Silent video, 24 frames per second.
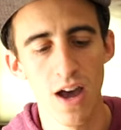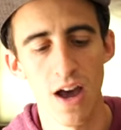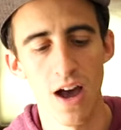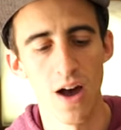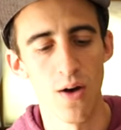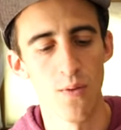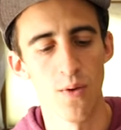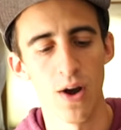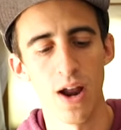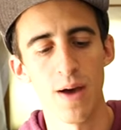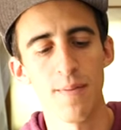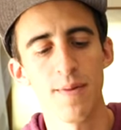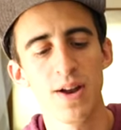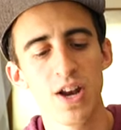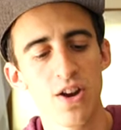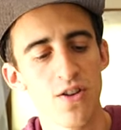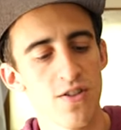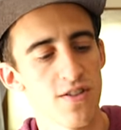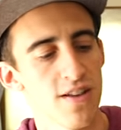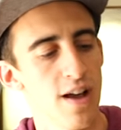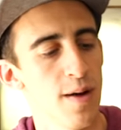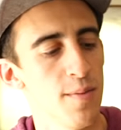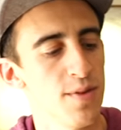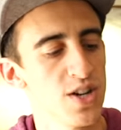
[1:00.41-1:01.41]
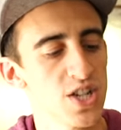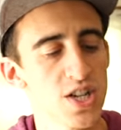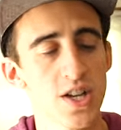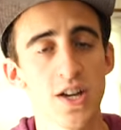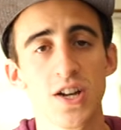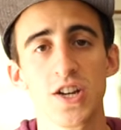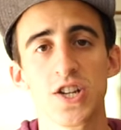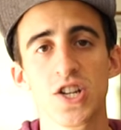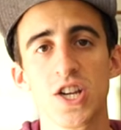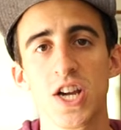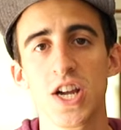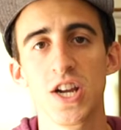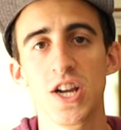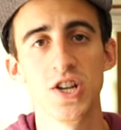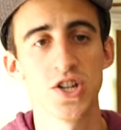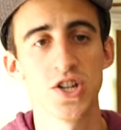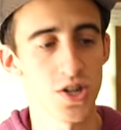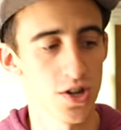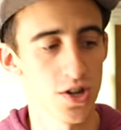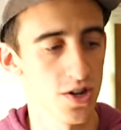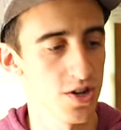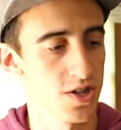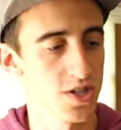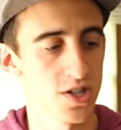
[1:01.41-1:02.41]
Uh, what I'm gonna do is I'm just gonna change
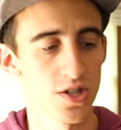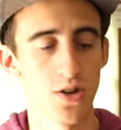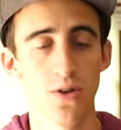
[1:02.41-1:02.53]
shirts.